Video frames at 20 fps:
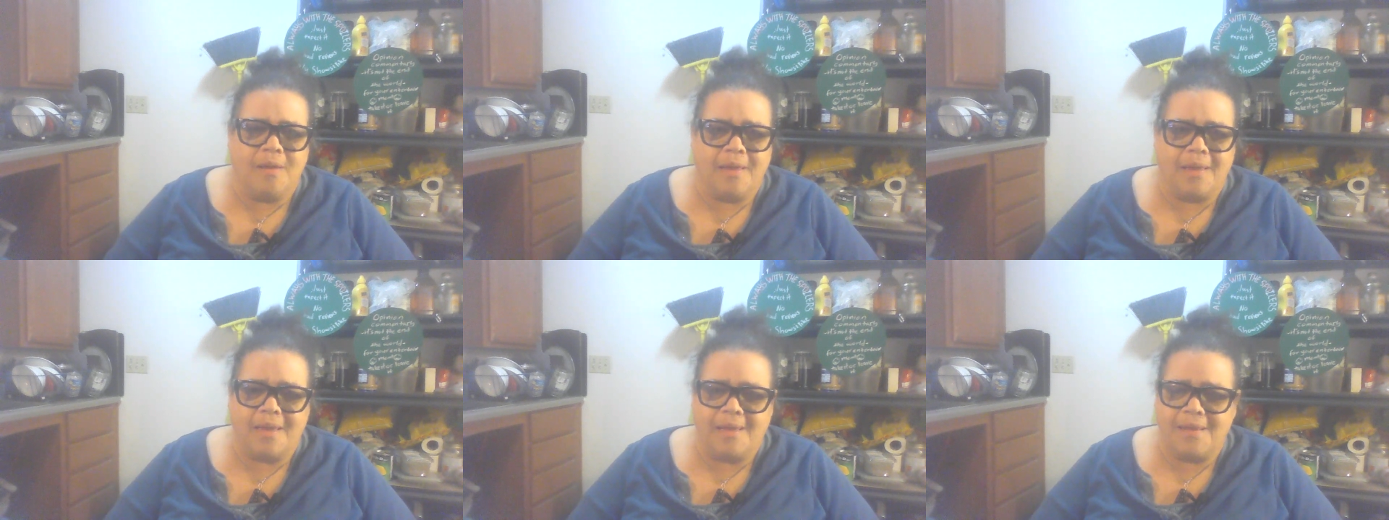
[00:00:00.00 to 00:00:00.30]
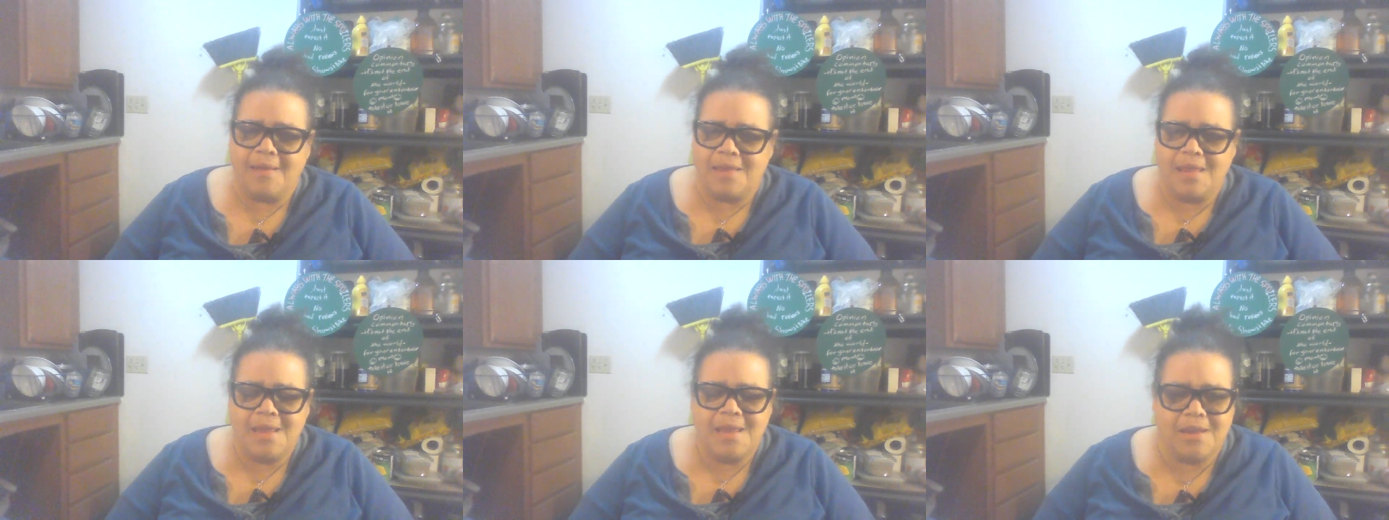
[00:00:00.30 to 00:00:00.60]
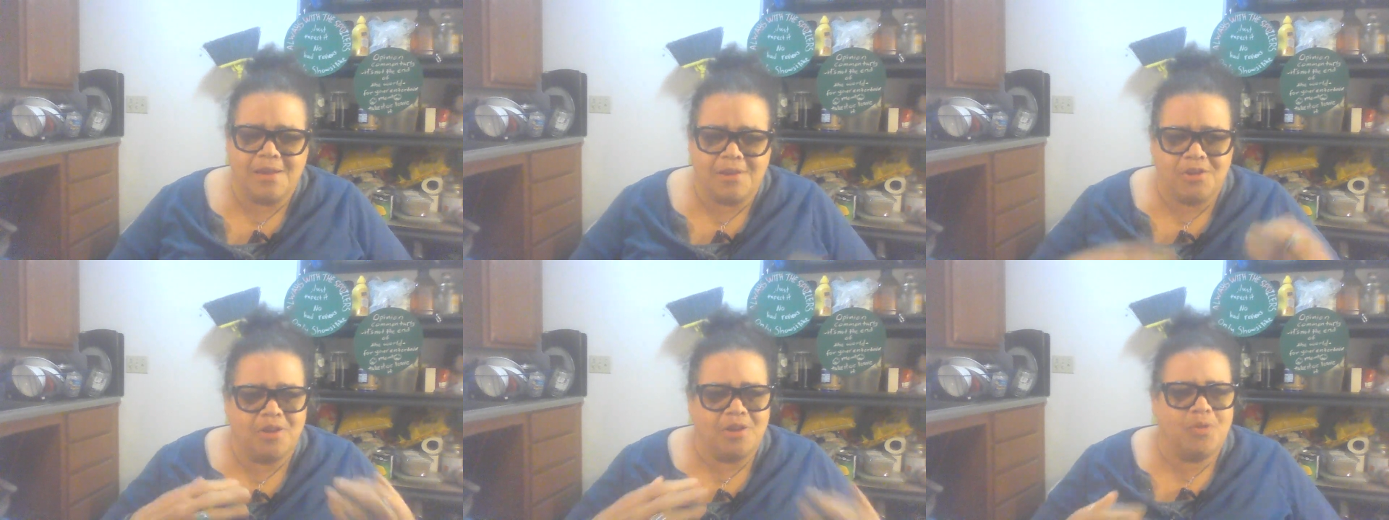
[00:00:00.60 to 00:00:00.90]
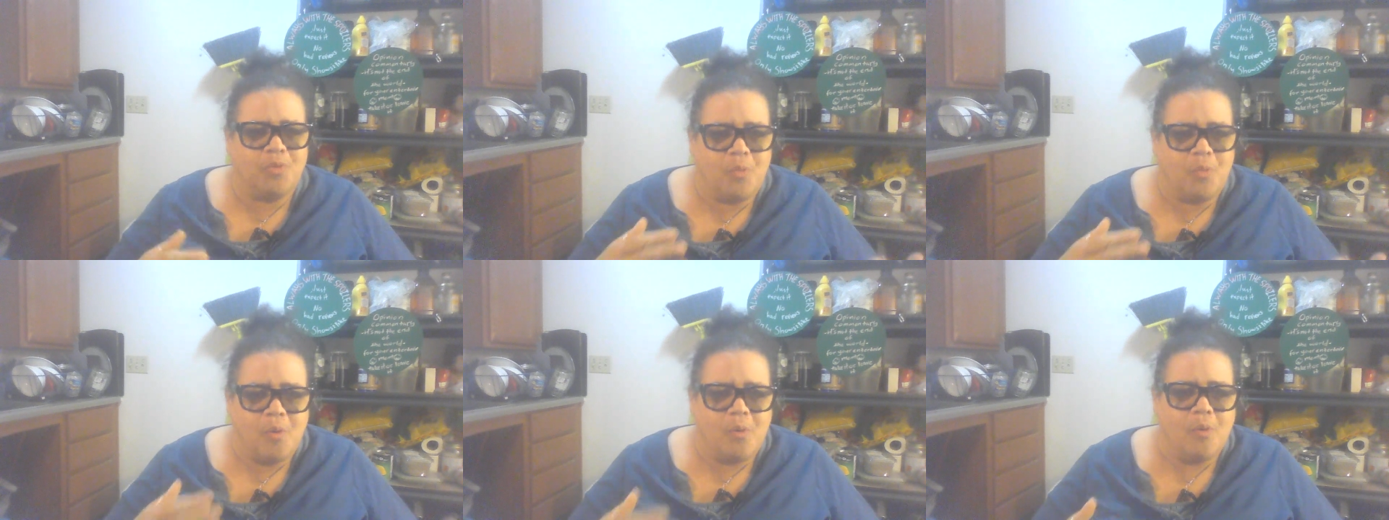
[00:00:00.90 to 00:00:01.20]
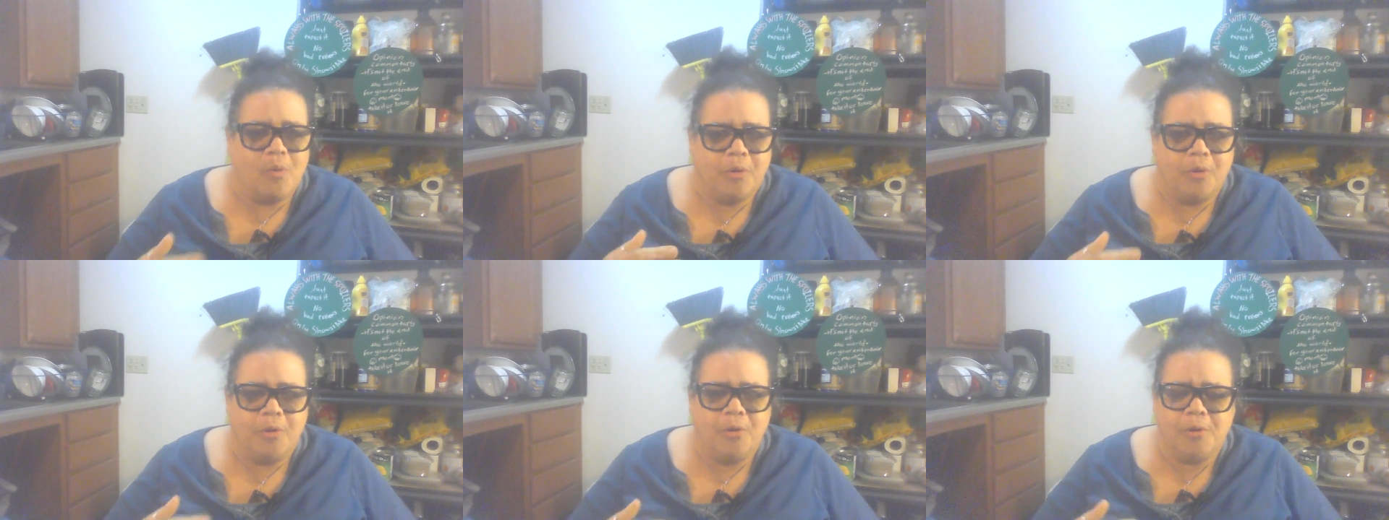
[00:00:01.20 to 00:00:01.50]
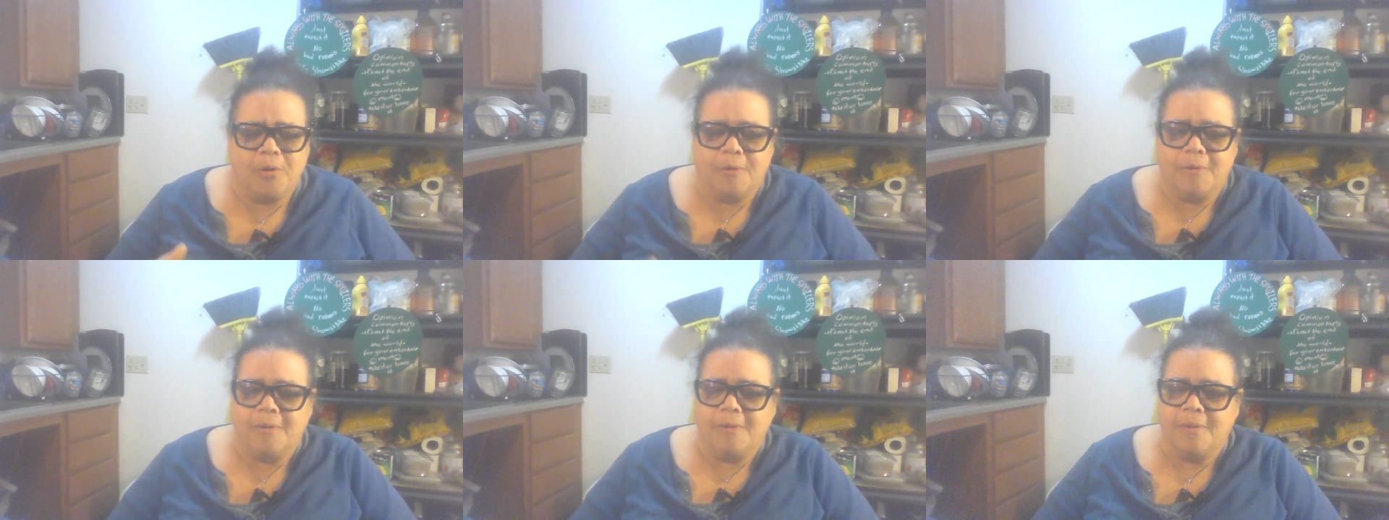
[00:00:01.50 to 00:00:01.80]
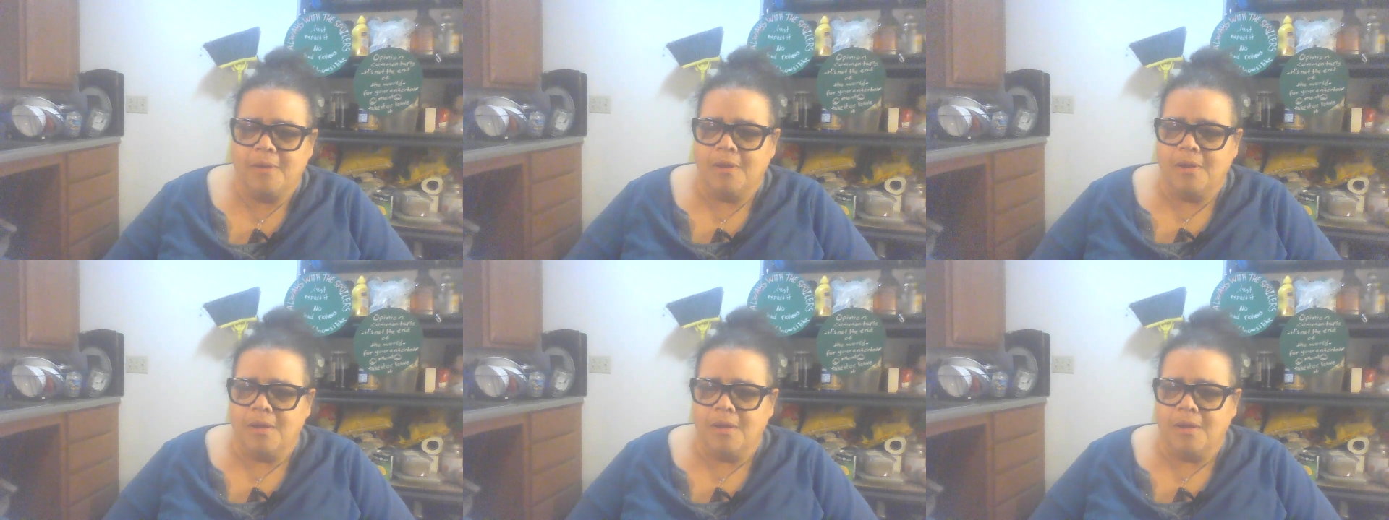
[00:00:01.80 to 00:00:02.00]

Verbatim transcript: Like I think it just won't hurt.